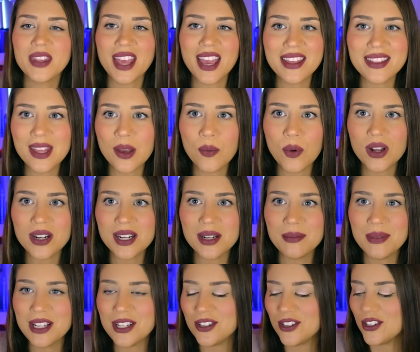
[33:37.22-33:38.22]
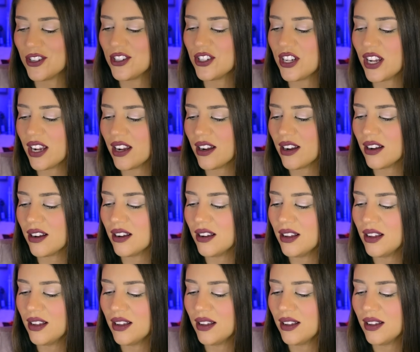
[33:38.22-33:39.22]
And they wanted me to share,
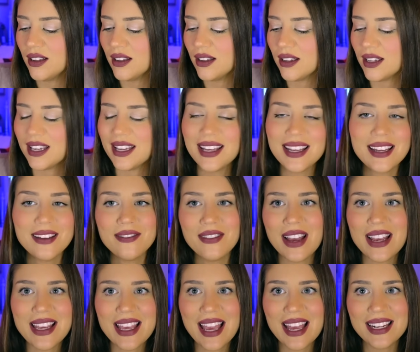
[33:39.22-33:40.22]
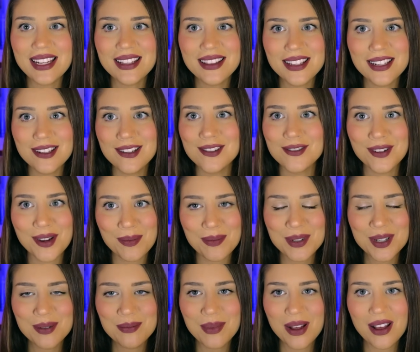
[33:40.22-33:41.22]
if I can, in the
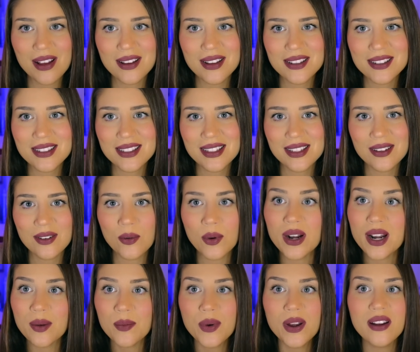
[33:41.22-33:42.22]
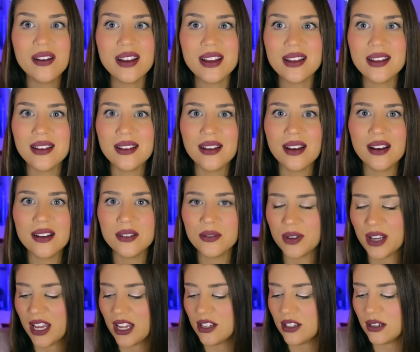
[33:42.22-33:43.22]
description box, what I'm wearing on
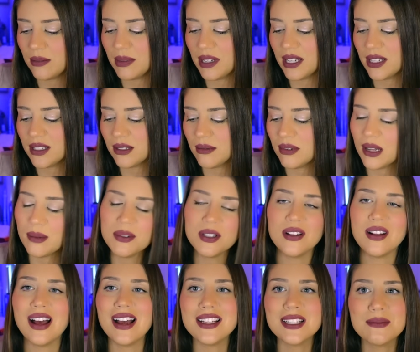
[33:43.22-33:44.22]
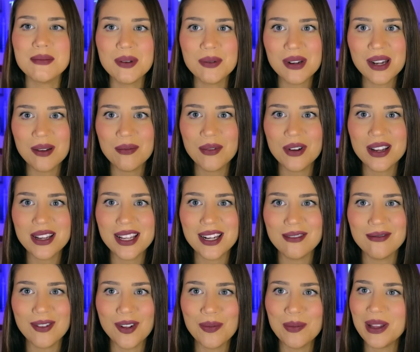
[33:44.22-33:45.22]
occasion, because sometimes you'll ask me what I'm wearing in
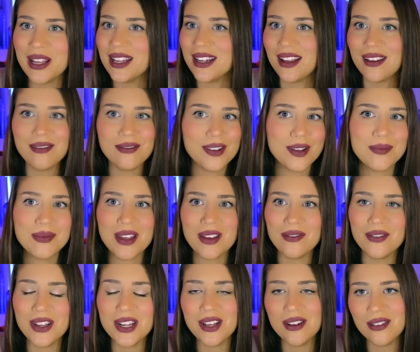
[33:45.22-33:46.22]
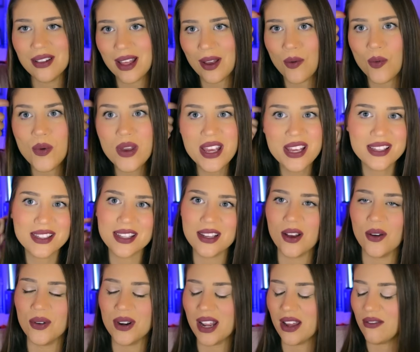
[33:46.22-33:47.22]
a roleplay, and I filmed that video like weeks
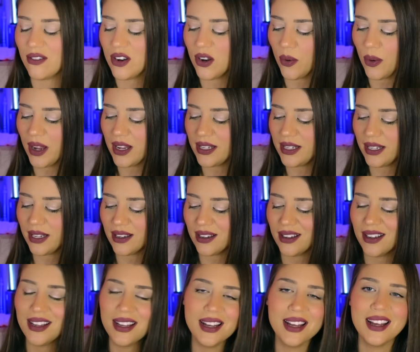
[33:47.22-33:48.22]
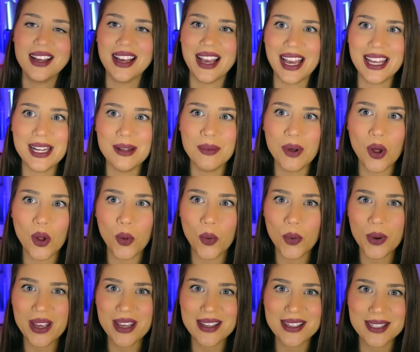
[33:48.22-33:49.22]
ago and I have no idea, and I'm
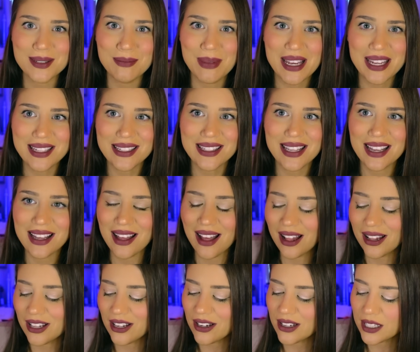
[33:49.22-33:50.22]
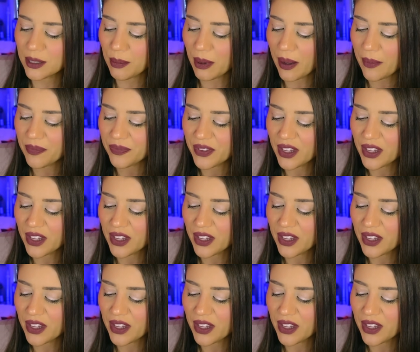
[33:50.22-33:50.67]
always mixing colors, but